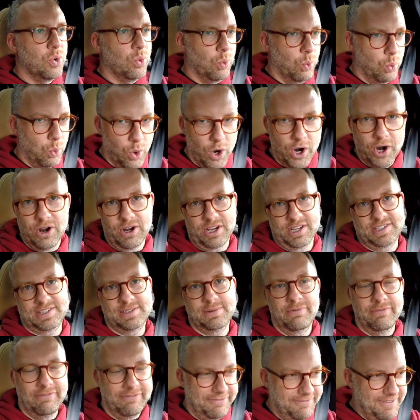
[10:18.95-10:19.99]
works.
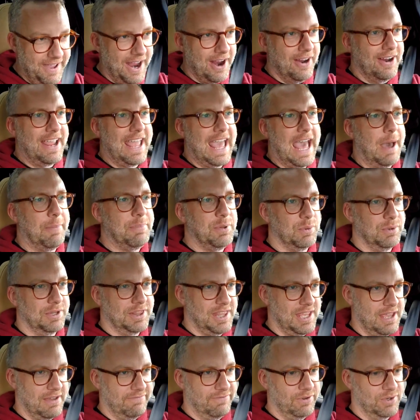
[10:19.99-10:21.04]
Very happy with
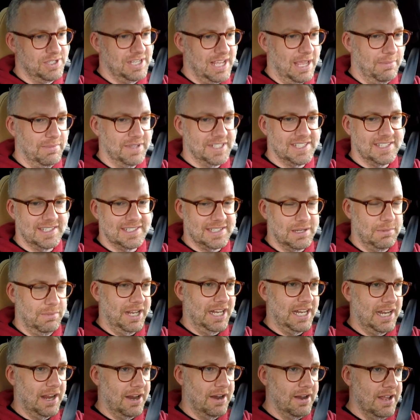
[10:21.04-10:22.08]
the infotainment system in
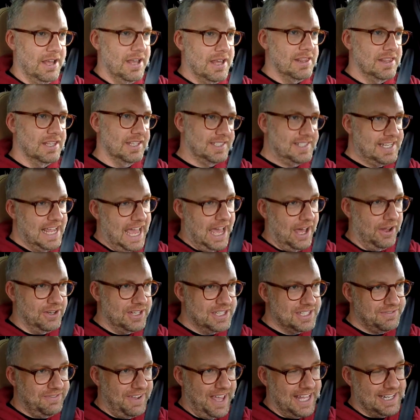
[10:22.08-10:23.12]
here. The sound
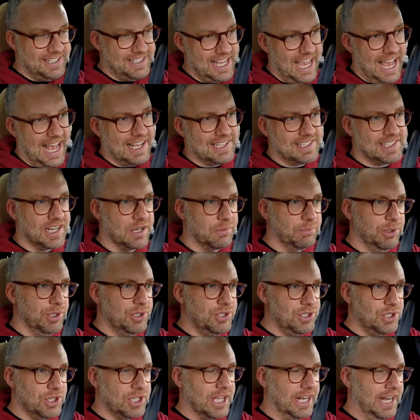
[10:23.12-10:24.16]
is fantastic,
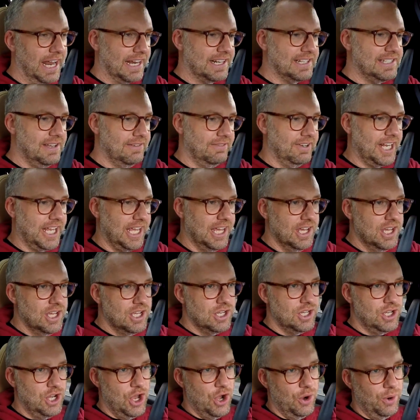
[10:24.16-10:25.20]
Bluetooth connectivity,
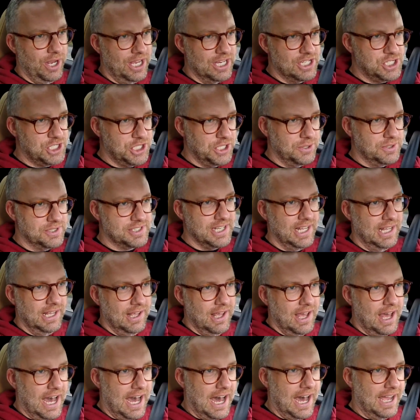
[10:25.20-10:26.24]
no issues.
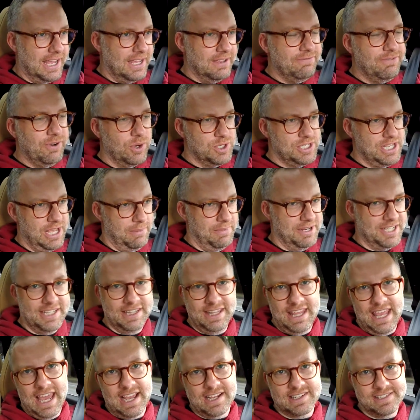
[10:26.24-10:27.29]
Infotainment in
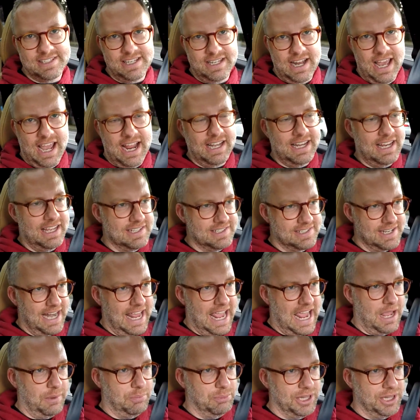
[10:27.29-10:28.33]
the XC90 is an A+.